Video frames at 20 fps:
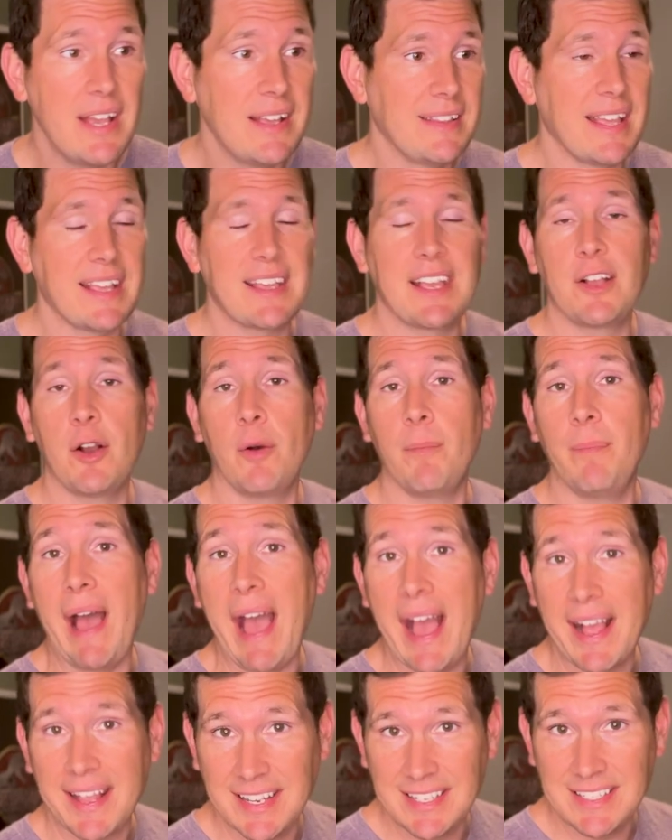They can go
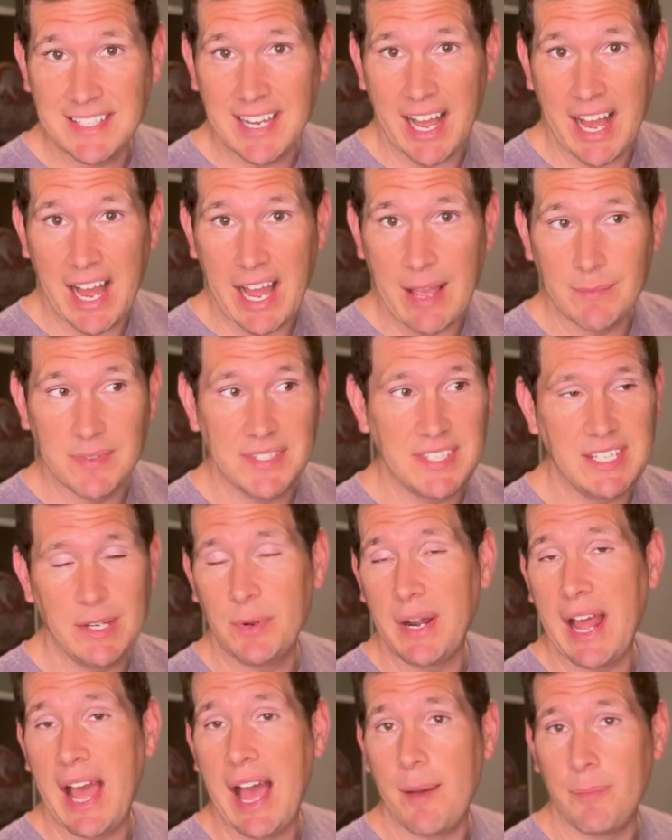back in time, see
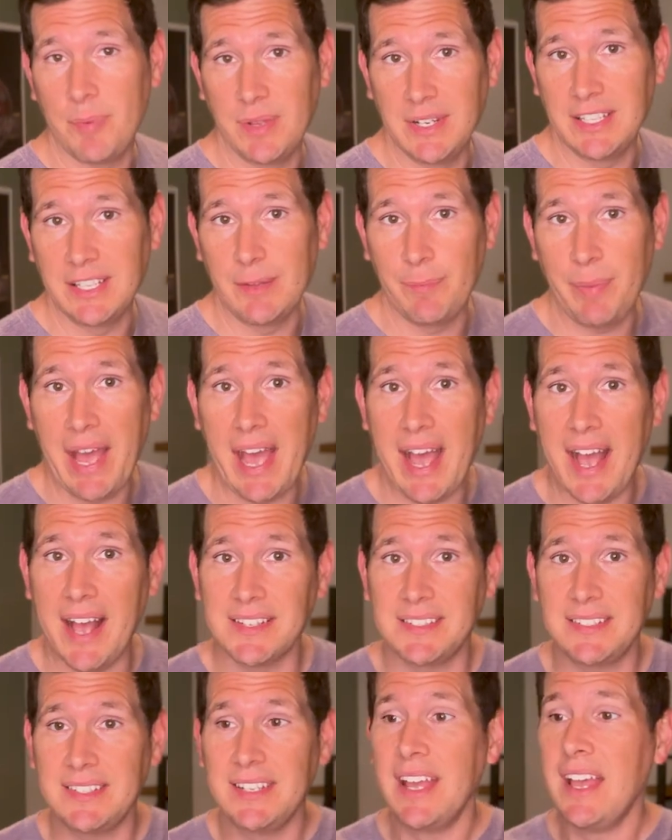what happened in the
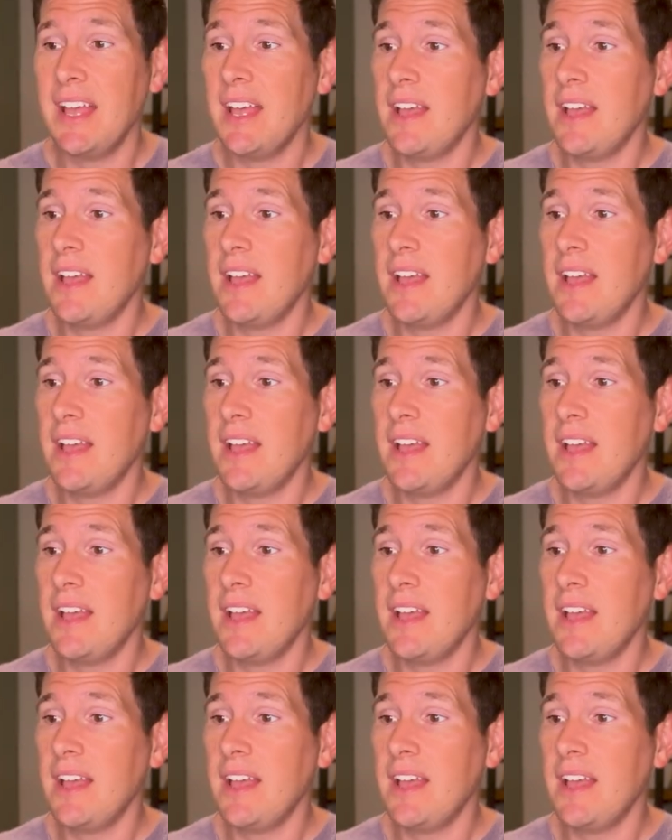past.